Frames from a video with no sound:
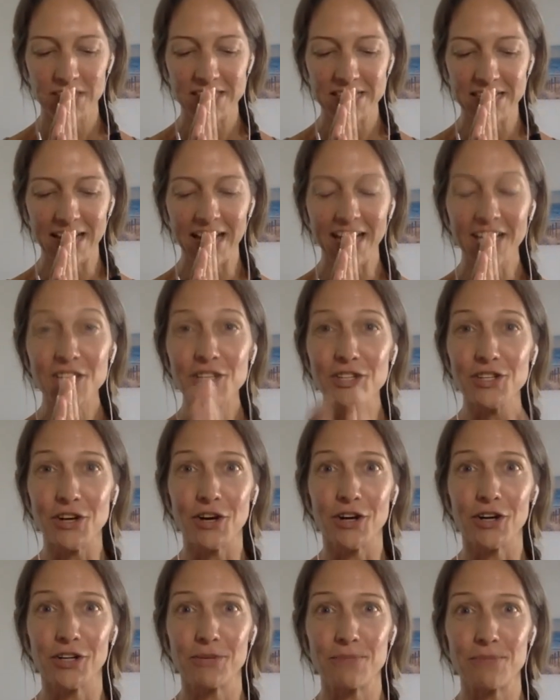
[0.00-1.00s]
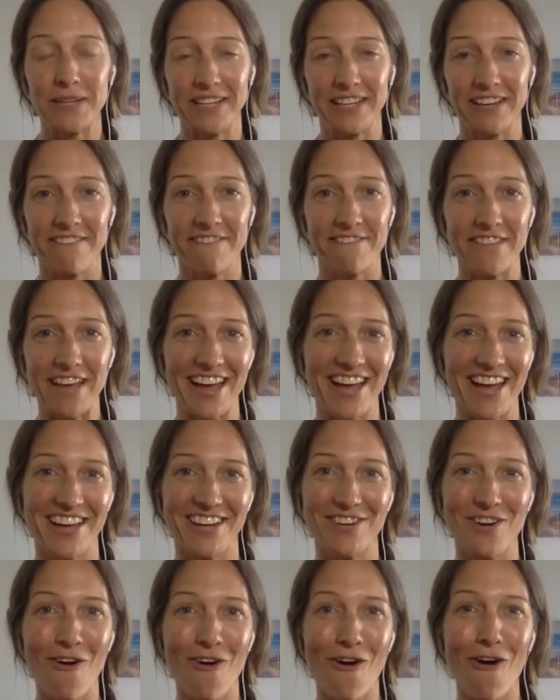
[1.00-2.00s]
touched on being a
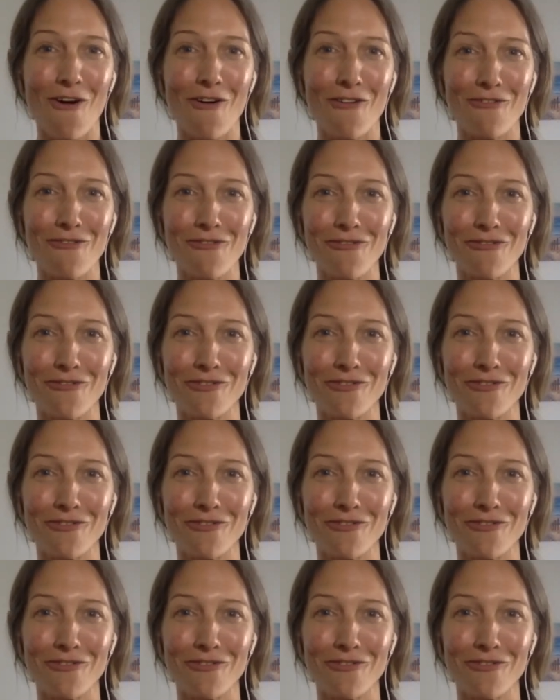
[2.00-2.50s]
fan of